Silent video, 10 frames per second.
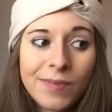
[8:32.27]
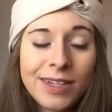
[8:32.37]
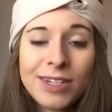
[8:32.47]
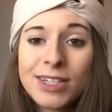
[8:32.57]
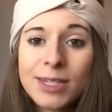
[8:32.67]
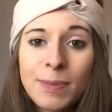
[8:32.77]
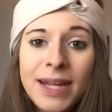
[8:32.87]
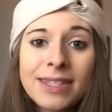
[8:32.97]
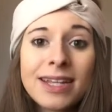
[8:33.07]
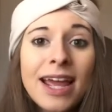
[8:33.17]
It just
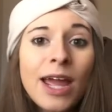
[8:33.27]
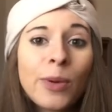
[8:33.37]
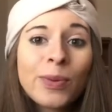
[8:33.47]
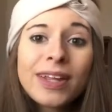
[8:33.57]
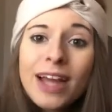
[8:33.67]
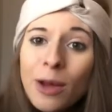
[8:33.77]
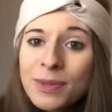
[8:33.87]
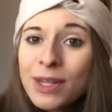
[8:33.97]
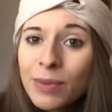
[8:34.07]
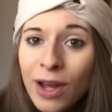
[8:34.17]
depends. It really
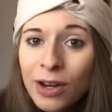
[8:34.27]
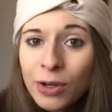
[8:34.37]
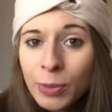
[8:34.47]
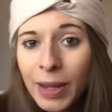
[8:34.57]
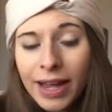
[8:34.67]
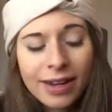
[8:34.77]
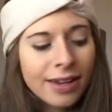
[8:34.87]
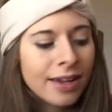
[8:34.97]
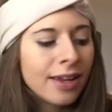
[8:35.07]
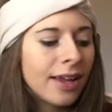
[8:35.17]
helps that we got a new bed,
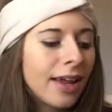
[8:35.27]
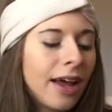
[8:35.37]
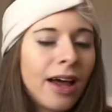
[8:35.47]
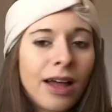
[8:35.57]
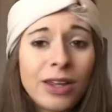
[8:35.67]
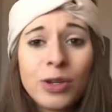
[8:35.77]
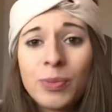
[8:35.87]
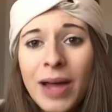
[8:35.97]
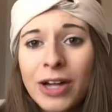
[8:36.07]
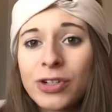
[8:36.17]
a new
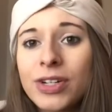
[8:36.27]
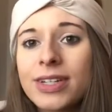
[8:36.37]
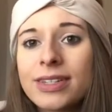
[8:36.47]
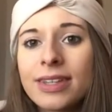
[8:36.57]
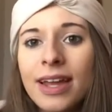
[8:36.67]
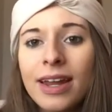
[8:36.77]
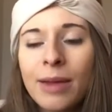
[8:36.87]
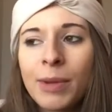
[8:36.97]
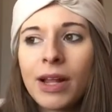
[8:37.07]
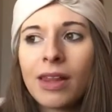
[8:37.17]
mattress, and
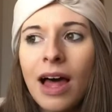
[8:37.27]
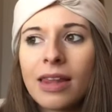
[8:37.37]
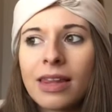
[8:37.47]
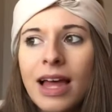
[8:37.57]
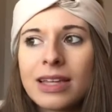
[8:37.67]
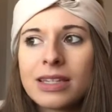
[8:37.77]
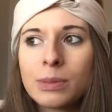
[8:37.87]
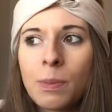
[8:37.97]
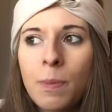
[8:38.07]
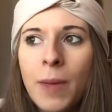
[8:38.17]
I'm in a lot
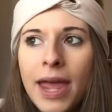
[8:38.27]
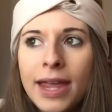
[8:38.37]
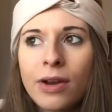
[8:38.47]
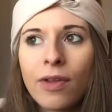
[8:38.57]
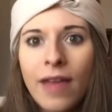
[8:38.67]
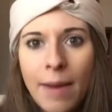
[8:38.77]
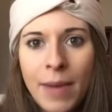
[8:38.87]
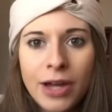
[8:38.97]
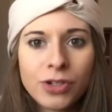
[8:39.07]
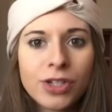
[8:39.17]
less pain on that
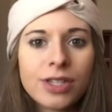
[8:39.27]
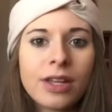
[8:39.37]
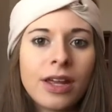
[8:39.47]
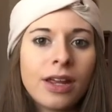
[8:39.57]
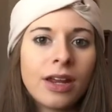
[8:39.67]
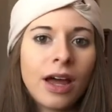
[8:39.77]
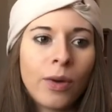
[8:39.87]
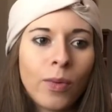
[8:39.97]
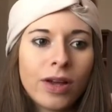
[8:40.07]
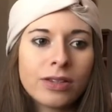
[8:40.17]
mattress than I
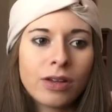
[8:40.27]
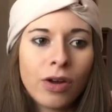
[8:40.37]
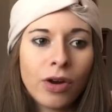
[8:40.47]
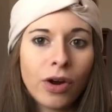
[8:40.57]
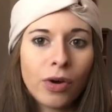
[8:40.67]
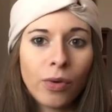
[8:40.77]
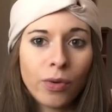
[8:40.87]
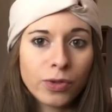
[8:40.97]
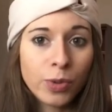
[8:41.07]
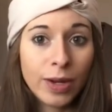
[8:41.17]
was on our
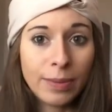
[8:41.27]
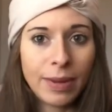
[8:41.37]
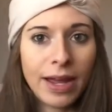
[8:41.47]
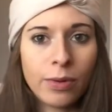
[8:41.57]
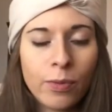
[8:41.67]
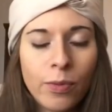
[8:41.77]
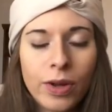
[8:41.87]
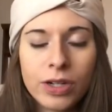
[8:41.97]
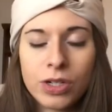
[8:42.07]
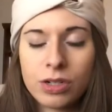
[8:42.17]
old queen bed,
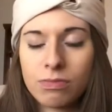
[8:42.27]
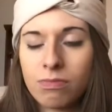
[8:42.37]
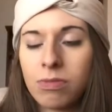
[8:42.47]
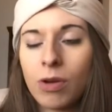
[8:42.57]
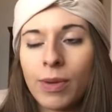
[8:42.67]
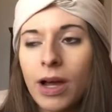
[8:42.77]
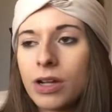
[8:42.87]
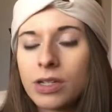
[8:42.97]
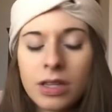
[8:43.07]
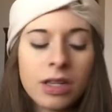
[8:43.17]
which, oh my
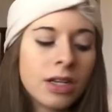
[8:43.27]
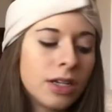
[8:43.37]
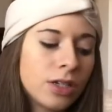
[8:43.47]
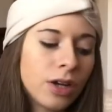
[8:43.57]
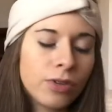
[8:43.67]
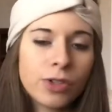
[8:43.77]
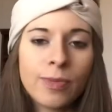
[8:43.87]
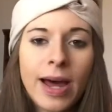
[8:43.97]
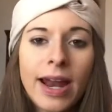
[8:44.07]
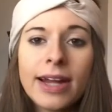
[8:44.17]
gosh, that thing needed to go so
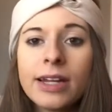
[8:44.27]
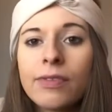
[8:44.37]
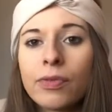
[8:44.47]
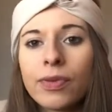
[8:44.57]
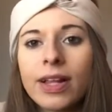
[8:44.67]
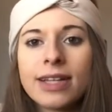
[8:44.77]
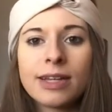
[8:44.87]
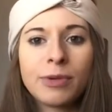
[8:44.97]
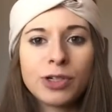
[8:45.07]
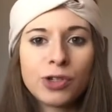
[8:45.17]
bad. I didn't even realize
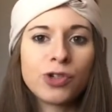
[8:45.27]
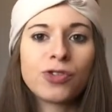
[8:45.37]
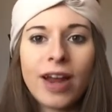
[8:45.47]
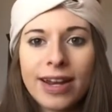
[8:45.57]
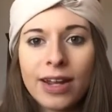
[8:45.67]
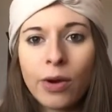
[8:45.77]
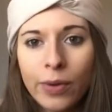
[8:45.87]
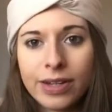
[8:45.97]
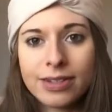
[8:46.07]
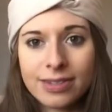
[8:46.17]
how much I was dreading
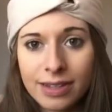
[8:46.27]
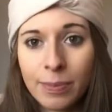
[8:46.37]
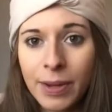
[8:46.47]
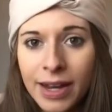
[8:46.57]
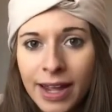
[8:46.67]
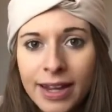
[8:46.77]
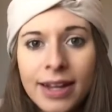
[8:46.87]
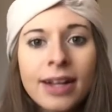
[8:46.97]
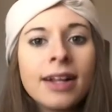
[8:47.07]
going to sleep at night,